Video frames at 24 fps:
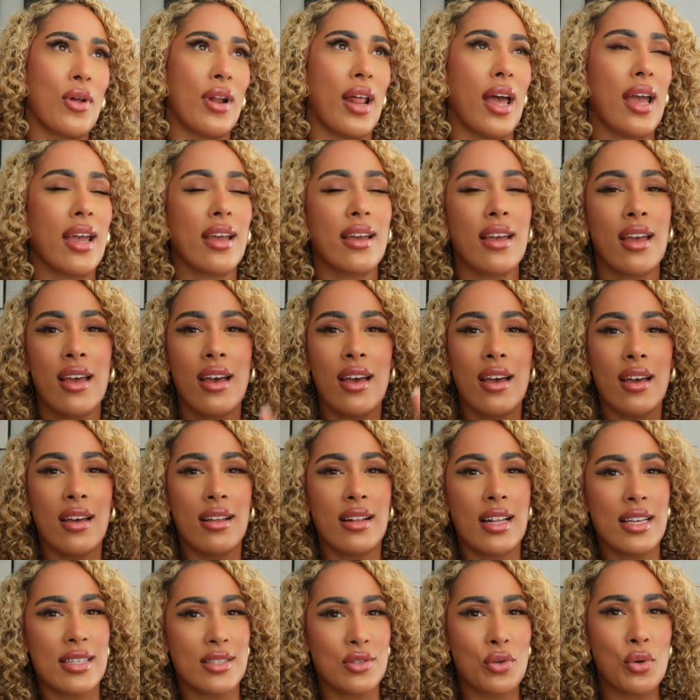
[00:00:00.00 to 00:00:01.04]
like,
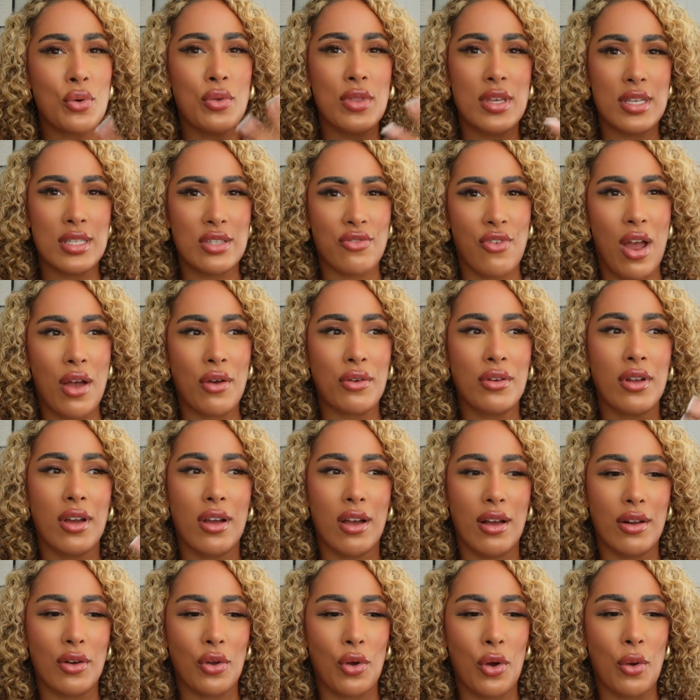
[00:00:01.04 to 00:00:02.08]
let's call this round a
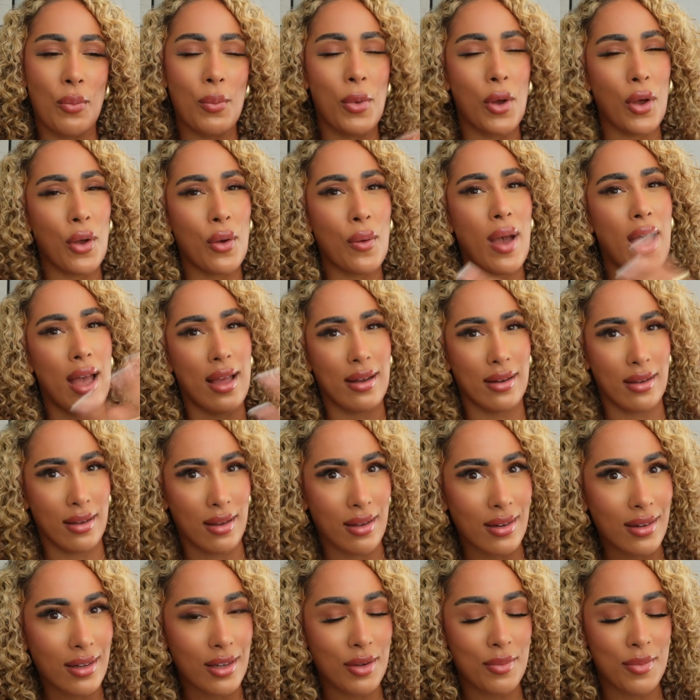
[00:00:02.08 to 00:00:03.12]
color combo and a
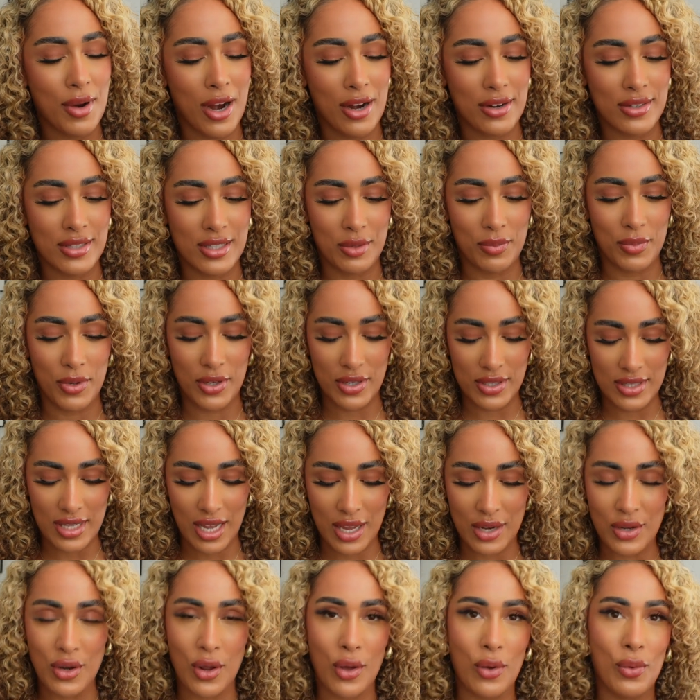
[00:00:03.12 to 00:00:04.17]
color comparison, because
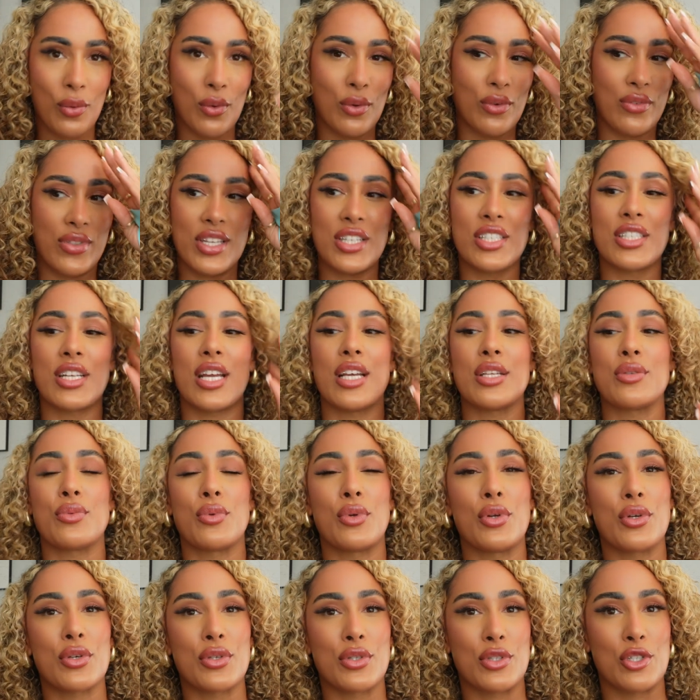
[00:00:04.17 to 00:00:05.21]
I know all of these shades
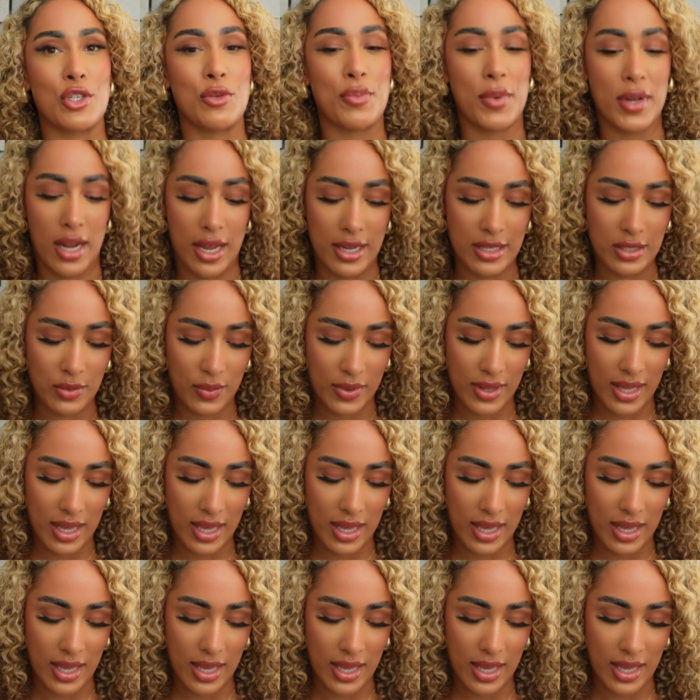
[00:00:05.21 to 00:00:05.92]
will look super nice with